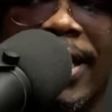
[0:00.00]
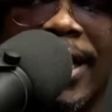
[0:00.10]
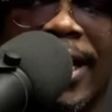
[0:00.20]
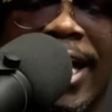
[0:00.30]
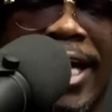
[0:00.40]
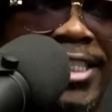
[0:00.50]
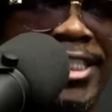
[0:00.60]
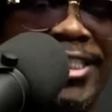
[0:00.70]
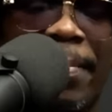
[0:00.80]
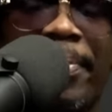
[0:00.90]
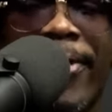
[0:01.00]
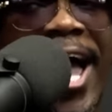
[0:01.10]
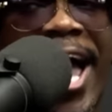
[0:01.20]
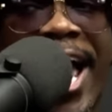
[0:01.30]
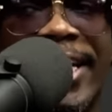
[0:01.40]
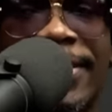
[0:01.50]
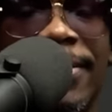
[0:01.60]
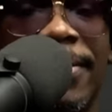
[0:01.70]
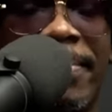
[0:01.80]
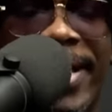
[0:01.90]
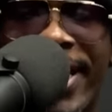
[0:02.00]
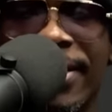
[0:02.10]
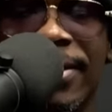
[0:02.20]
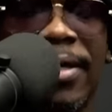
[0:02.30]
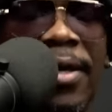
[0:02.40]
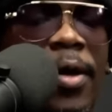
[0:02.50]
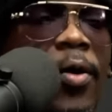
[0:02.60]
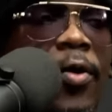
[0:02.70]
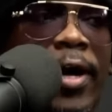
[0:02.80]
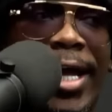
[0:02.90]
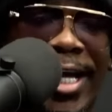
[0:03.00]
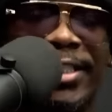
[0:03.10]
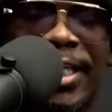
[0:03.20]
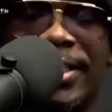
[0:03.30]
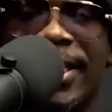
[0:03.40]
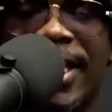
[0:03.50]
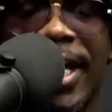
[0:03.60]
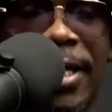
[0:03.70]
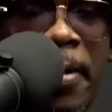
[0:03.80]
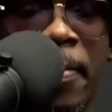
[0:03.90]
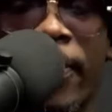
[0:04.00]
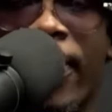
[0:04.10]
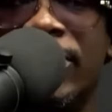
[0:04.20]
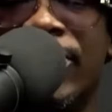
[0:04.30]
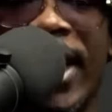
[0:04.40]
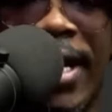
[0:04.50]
Is this a pride meeting or is this the Gideon Project?